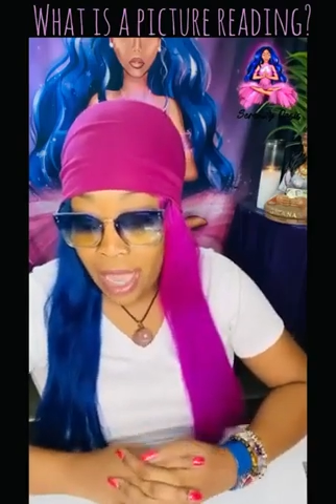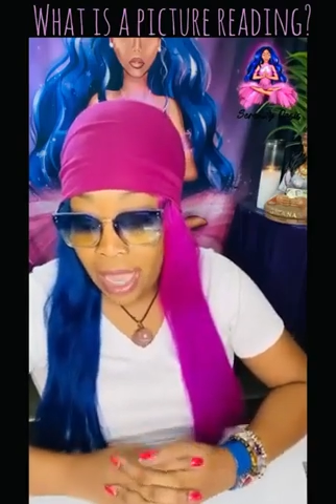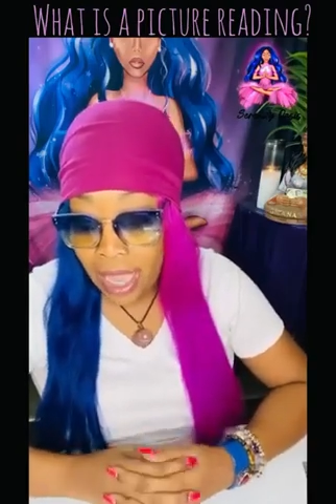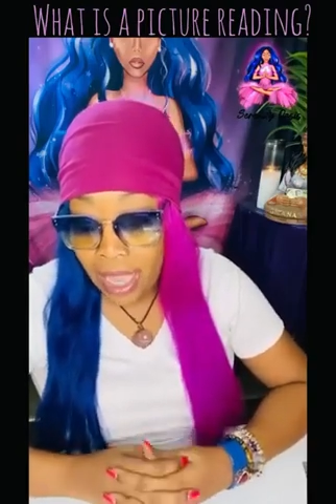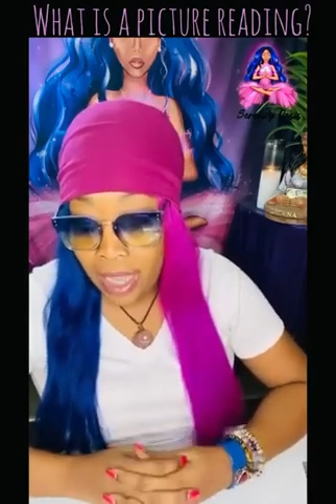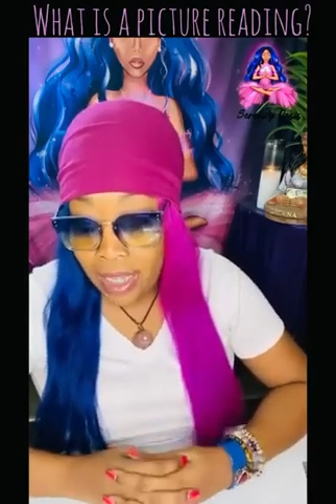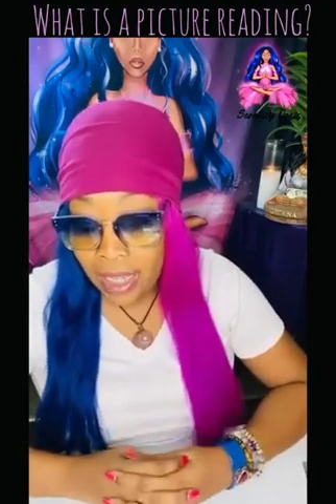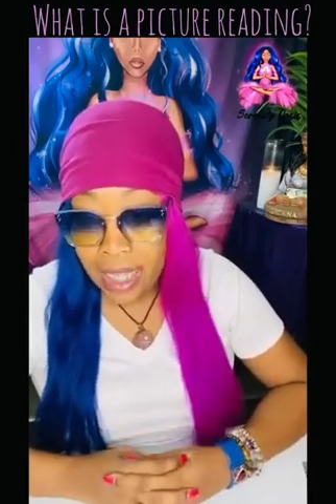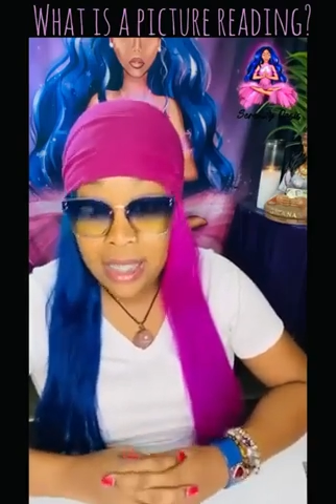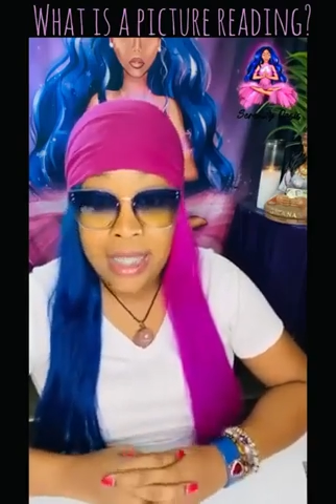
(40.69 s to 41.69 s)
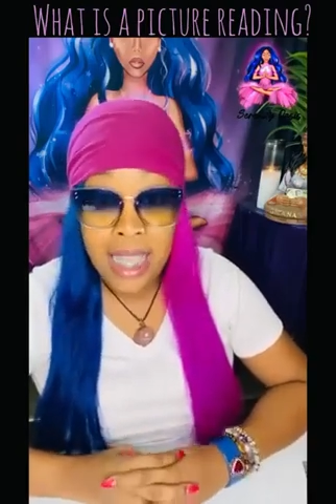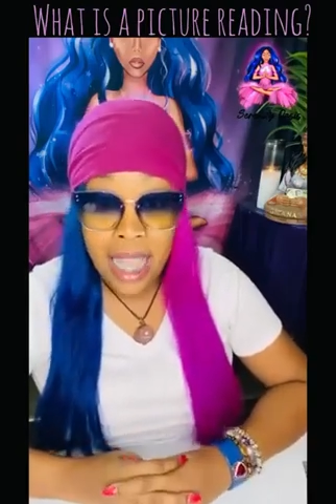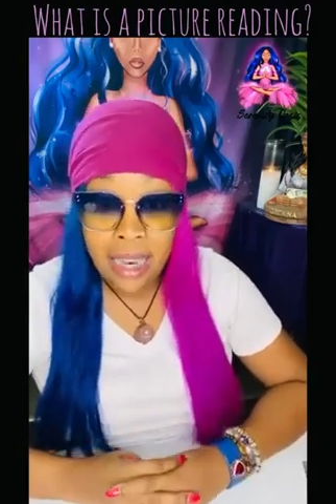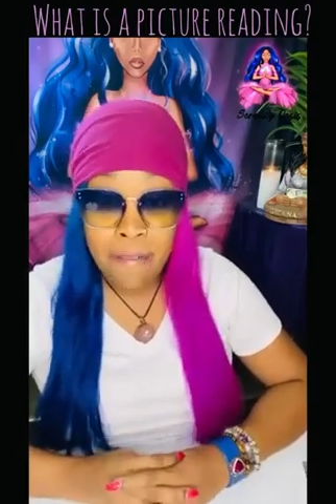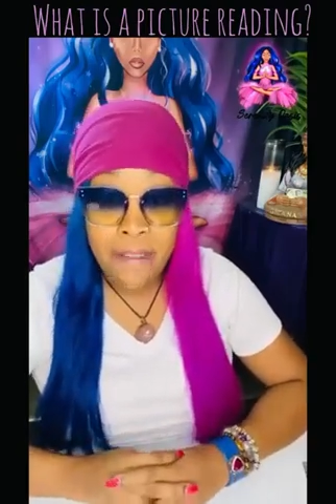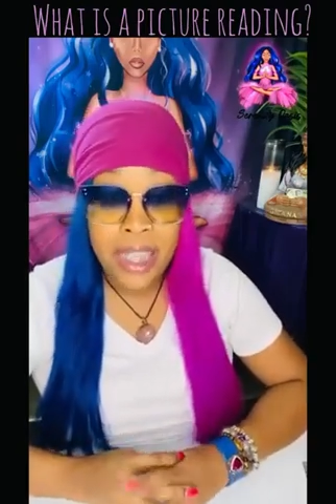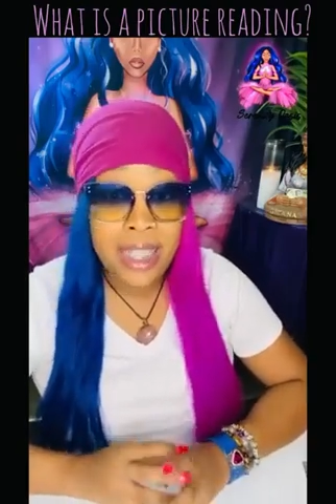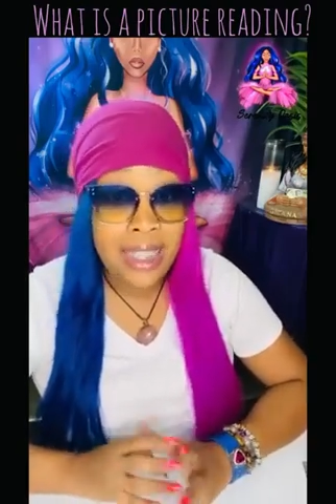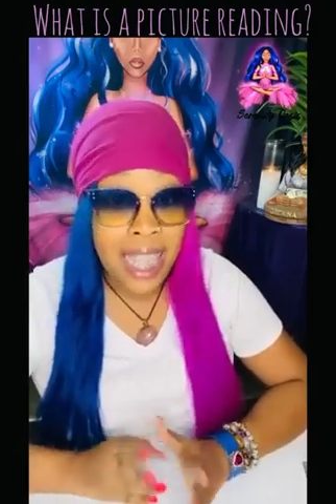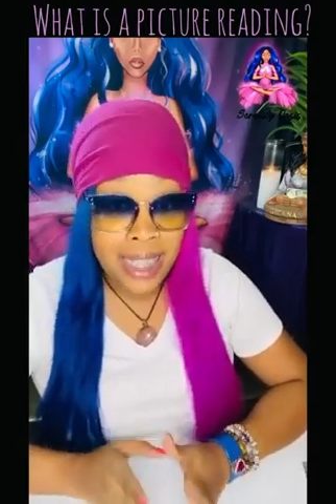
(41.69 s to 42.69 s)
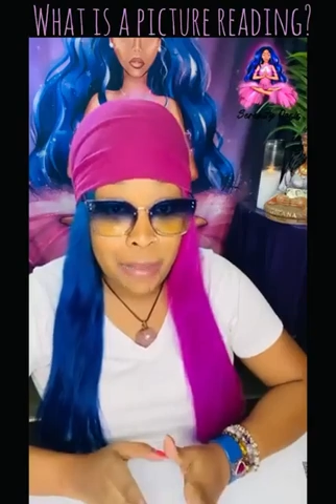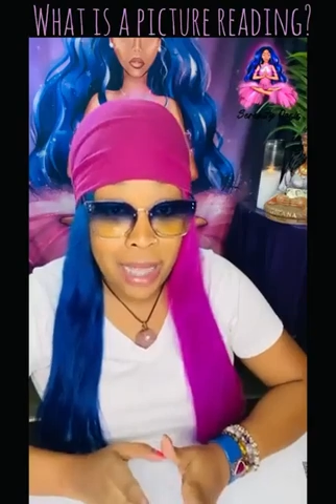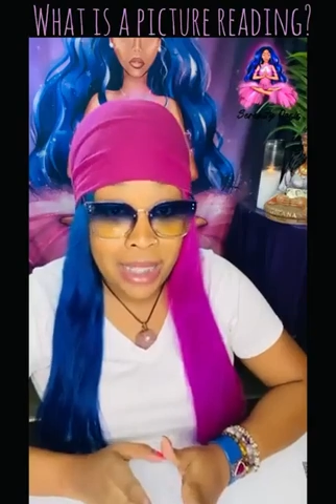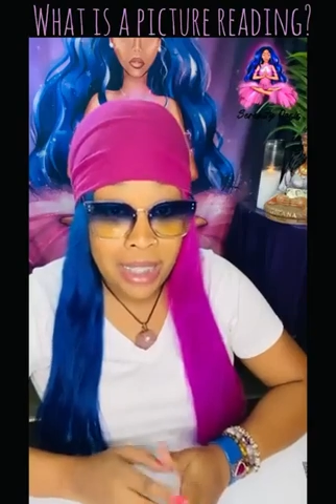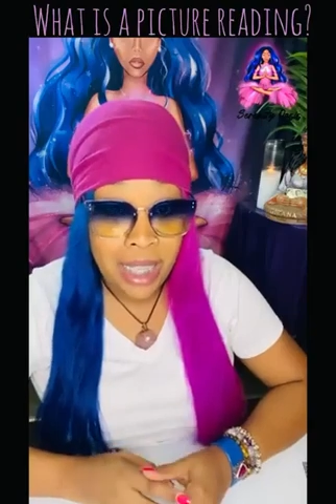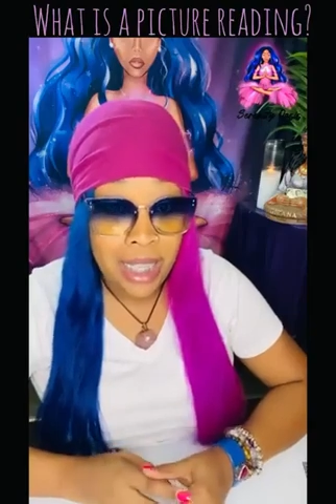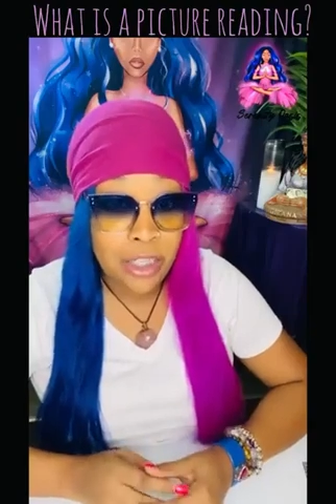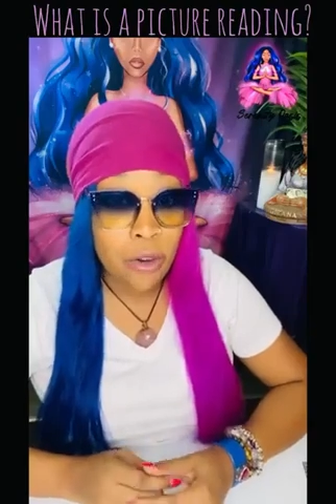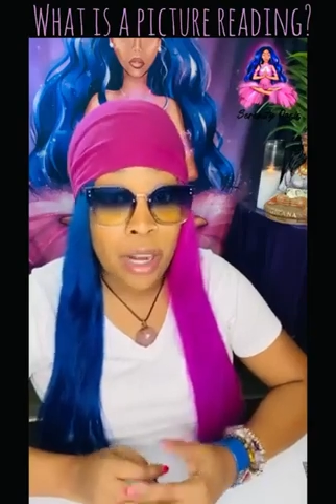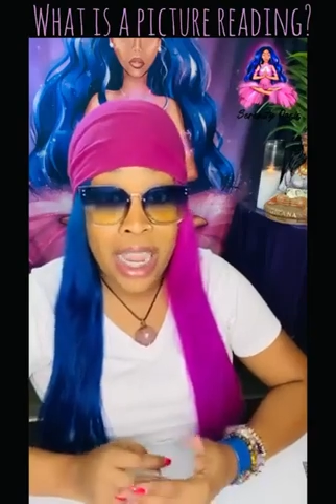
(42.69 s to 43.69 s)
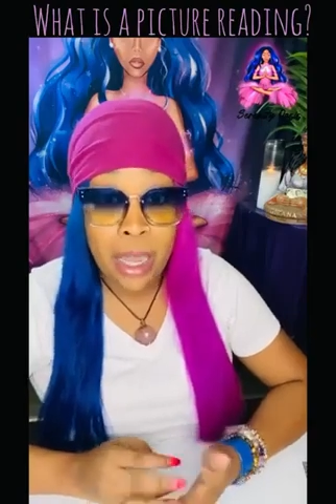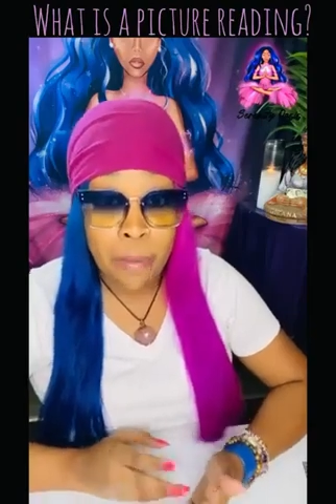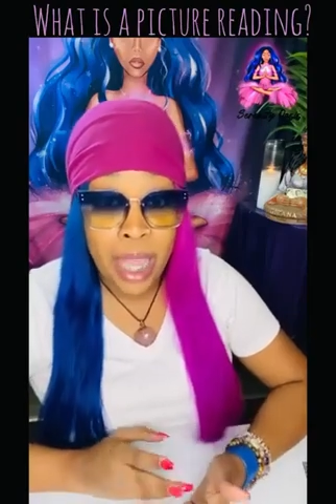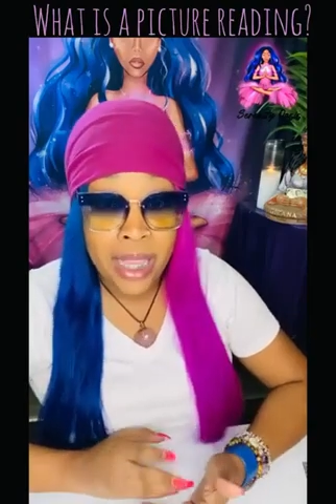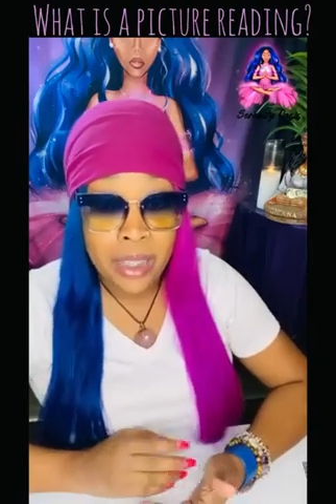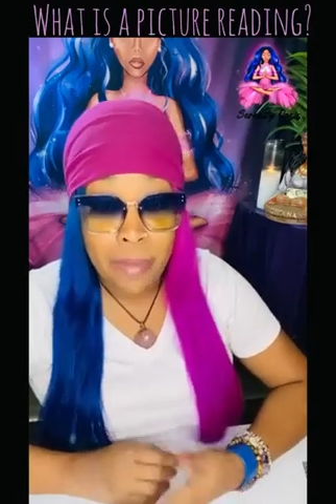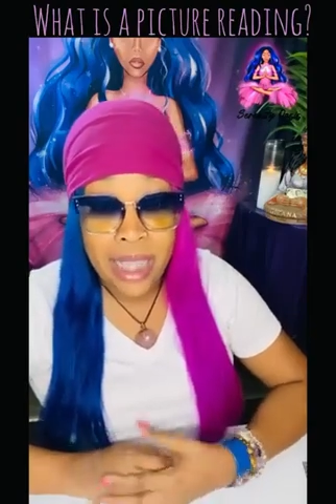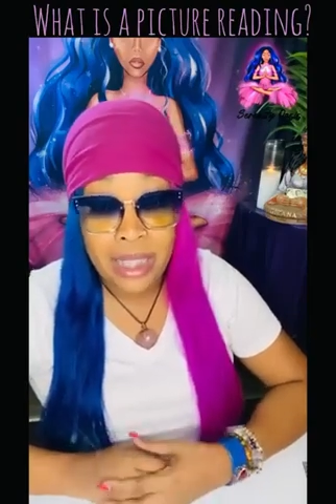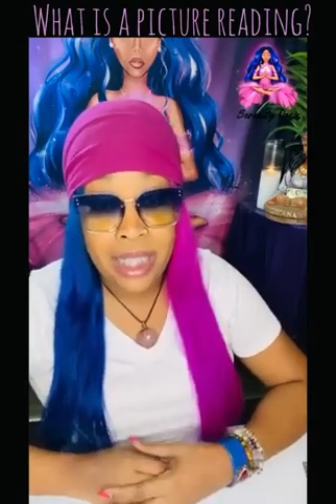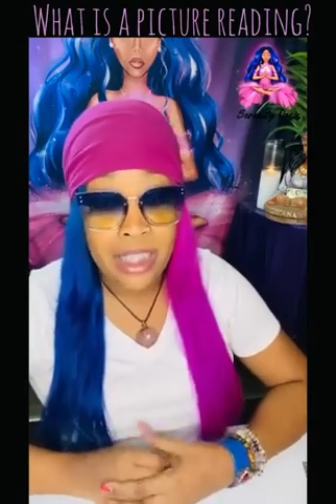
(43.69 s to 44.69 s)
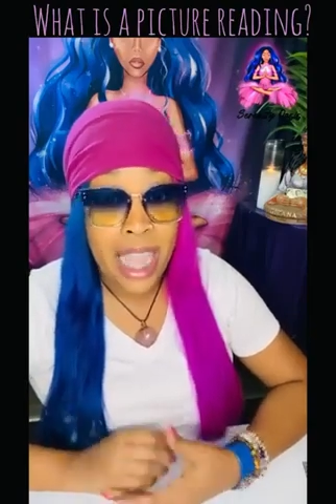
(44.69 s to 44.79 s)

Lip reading: and it's done via text message or inbox message,